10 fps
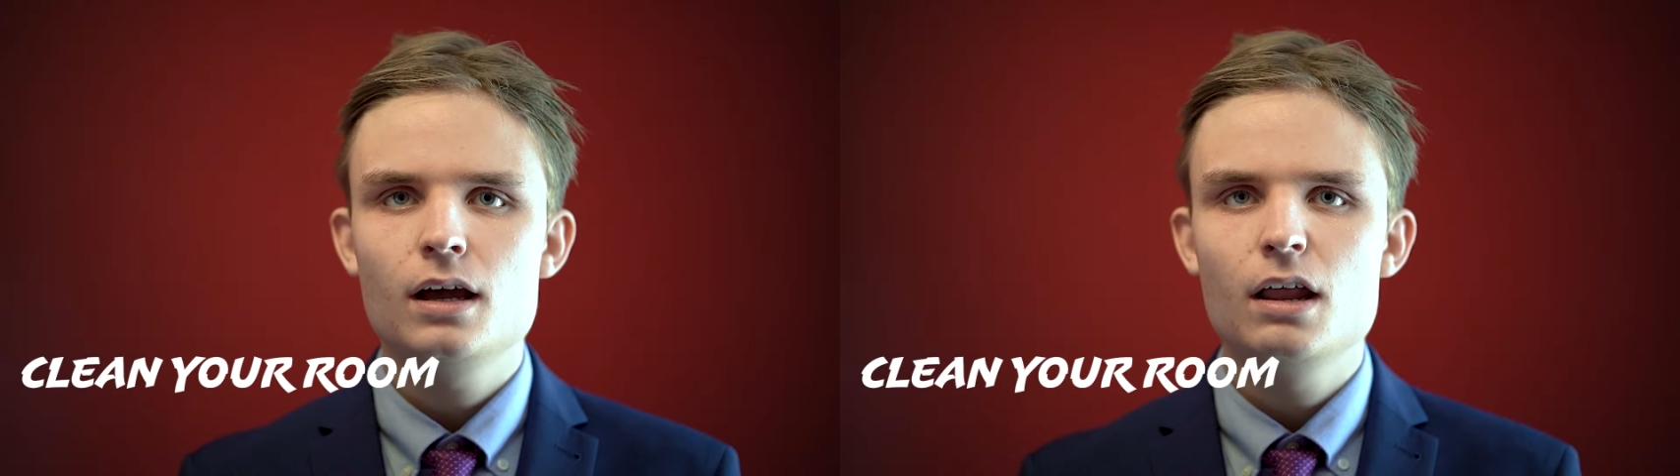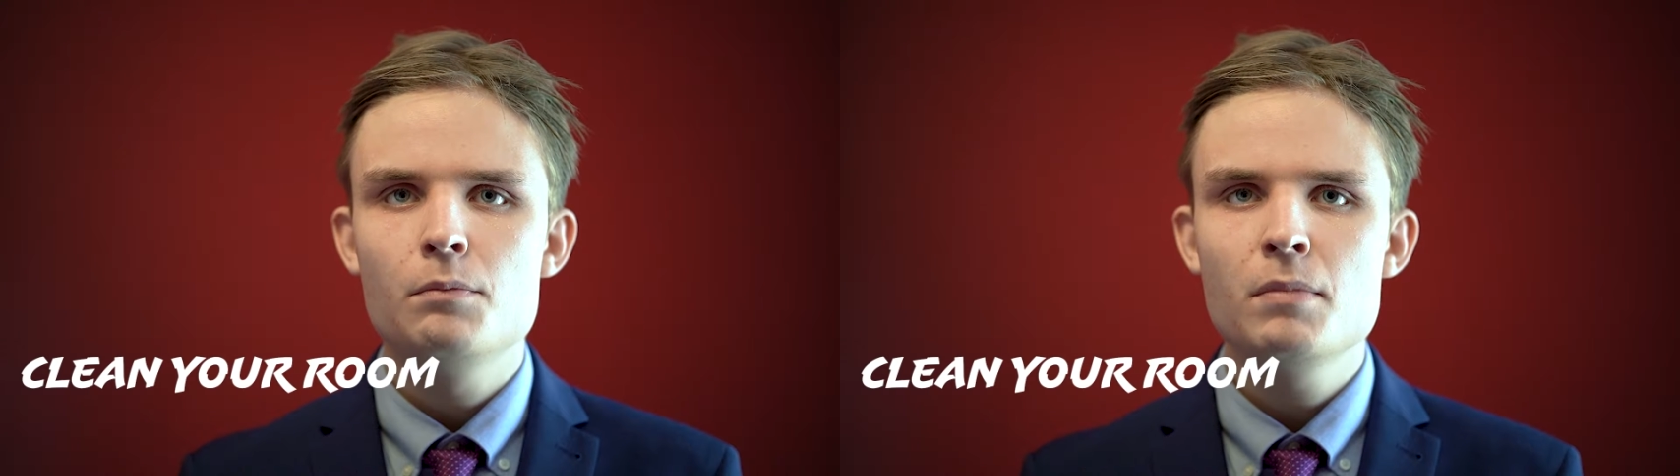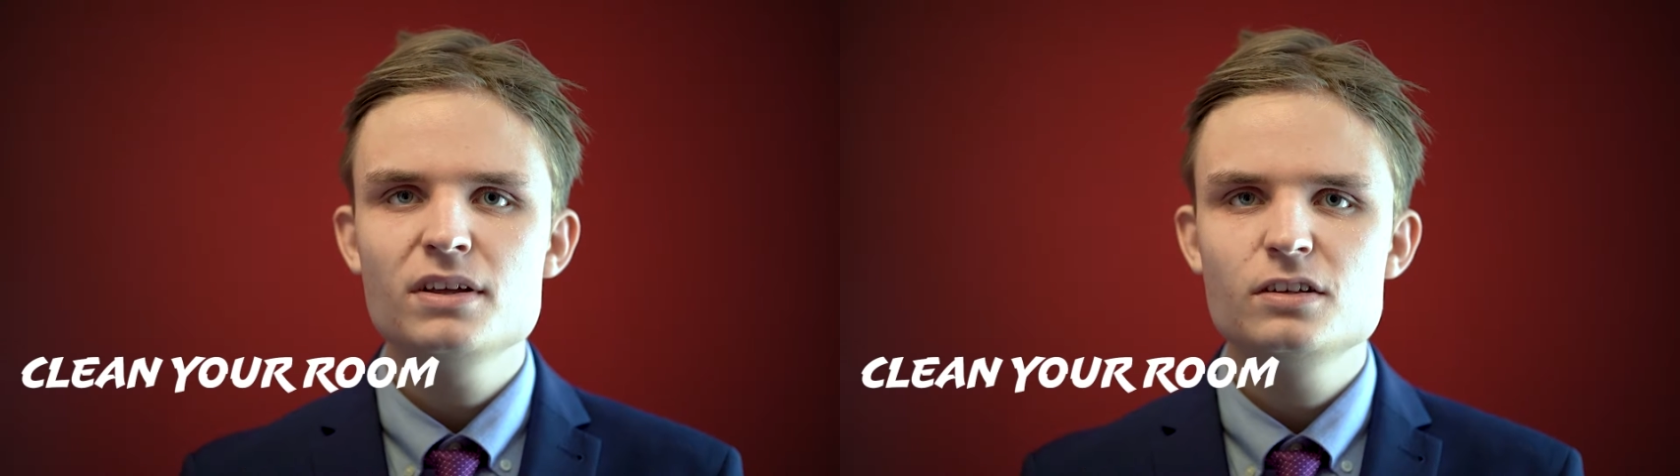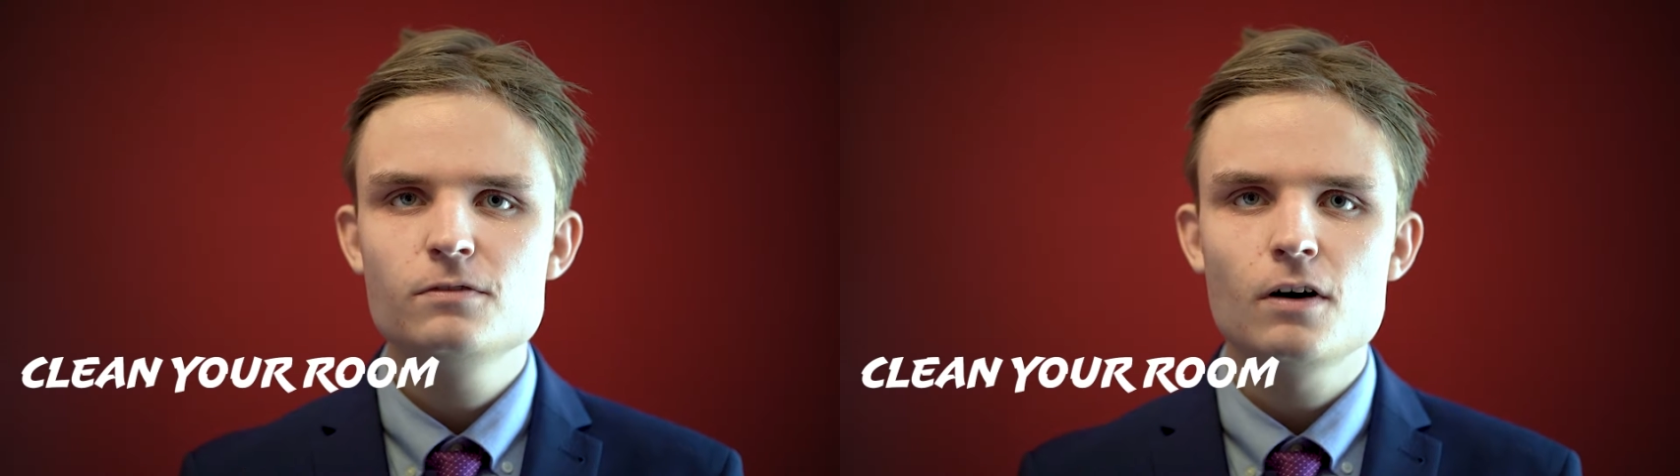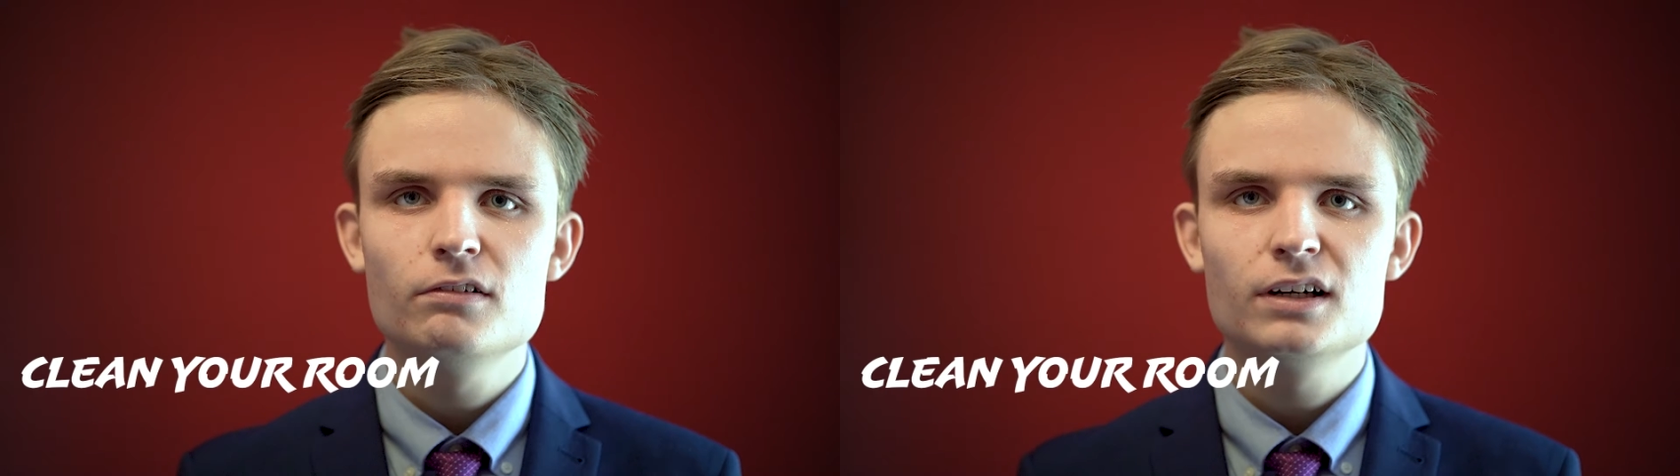and
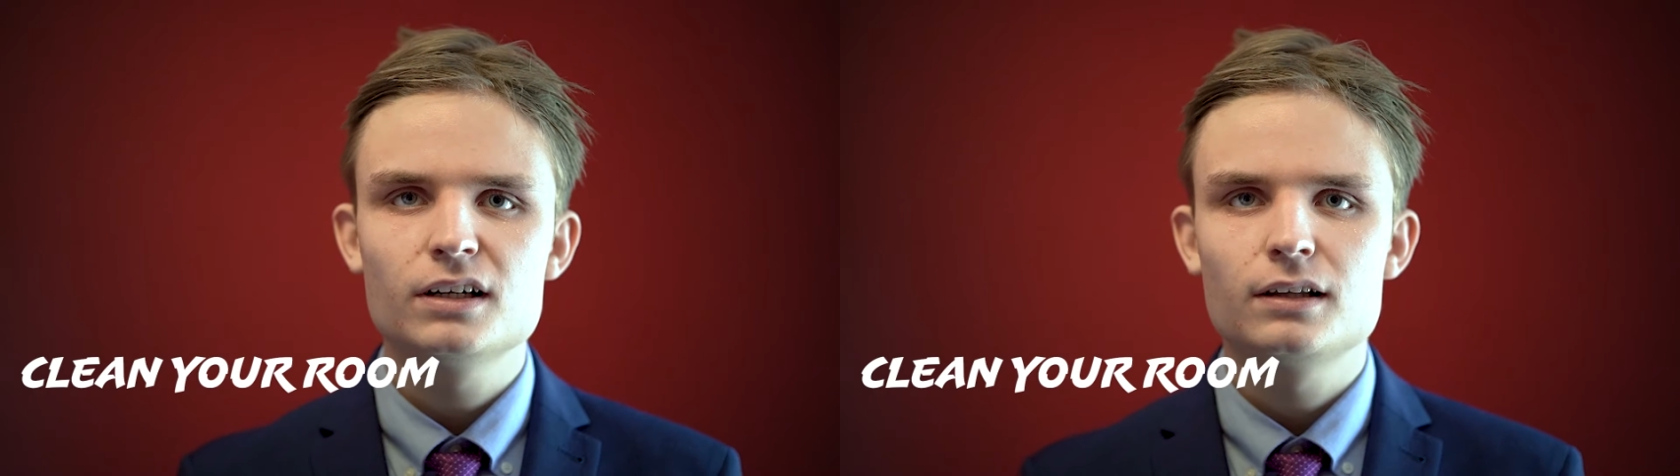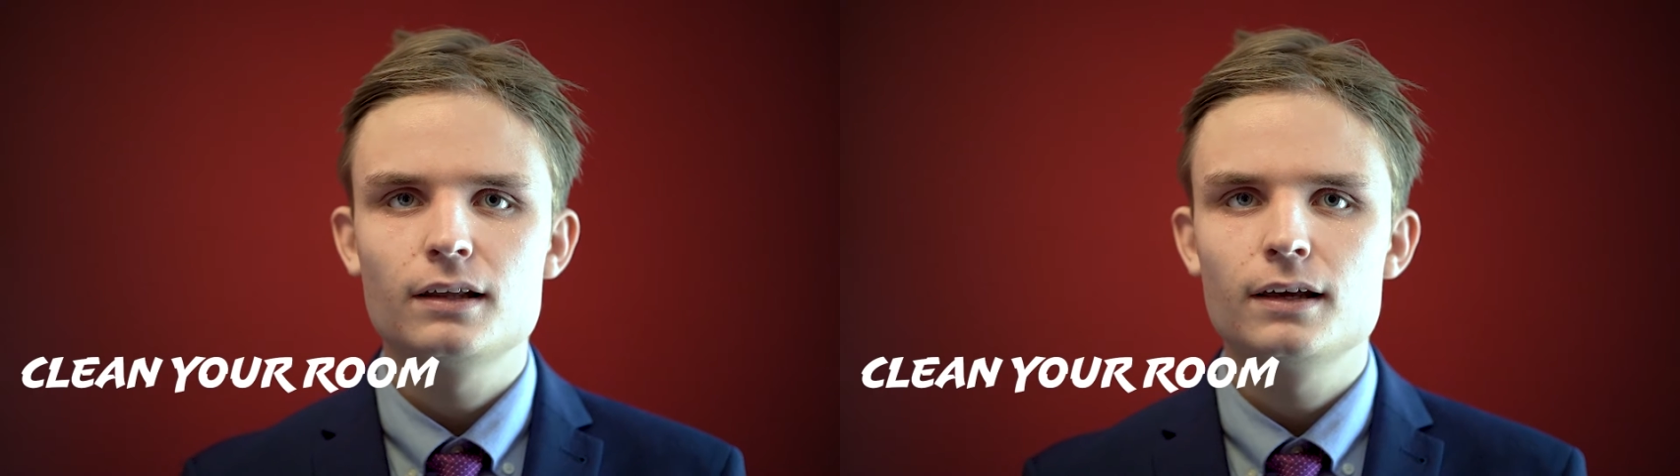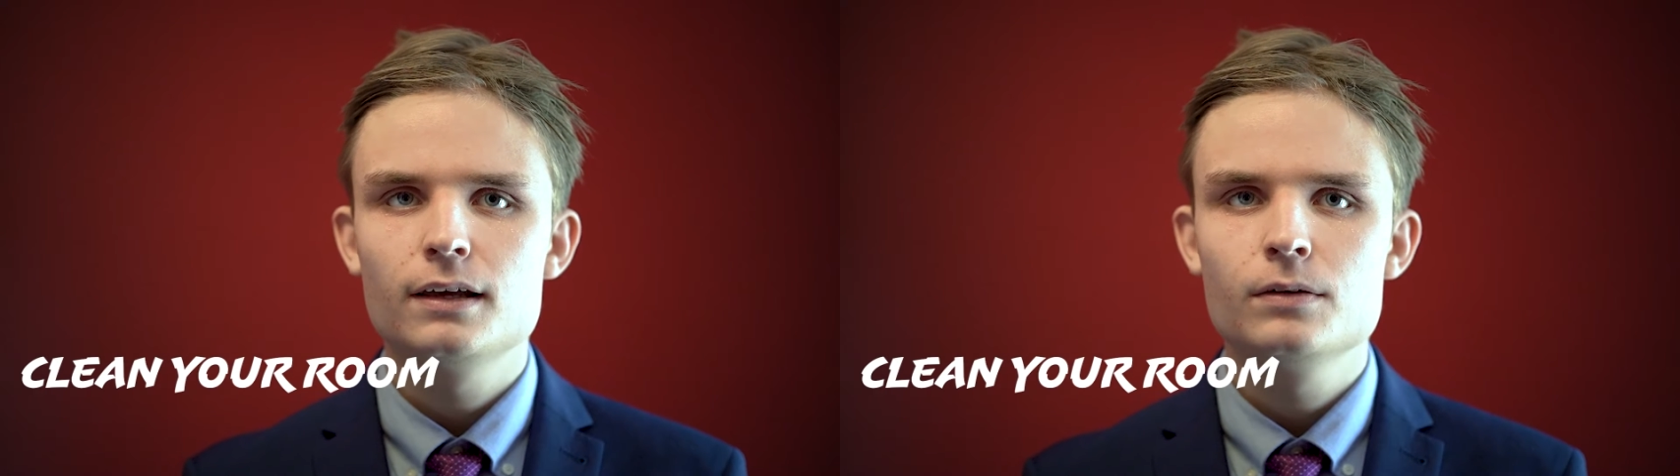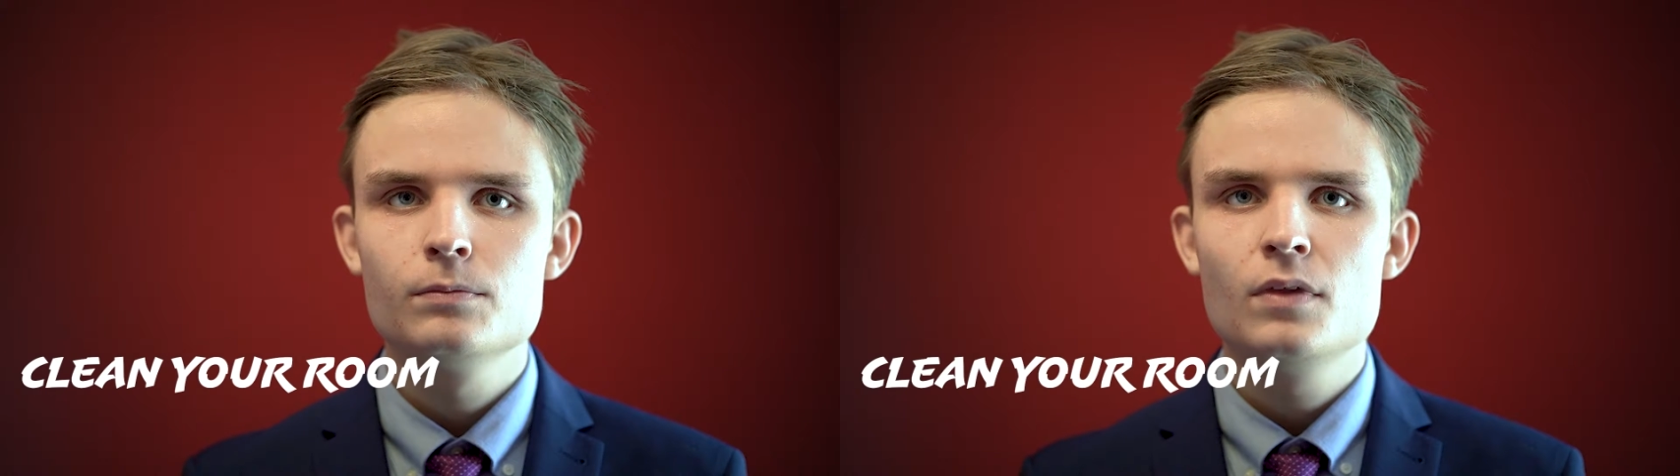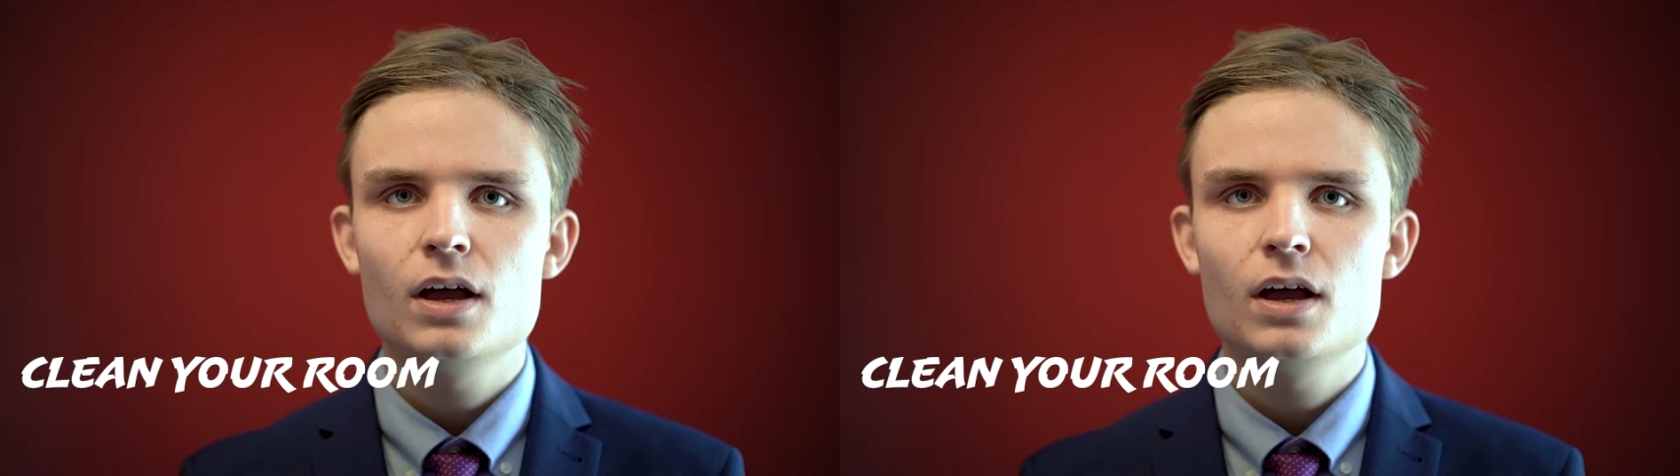metaphorically.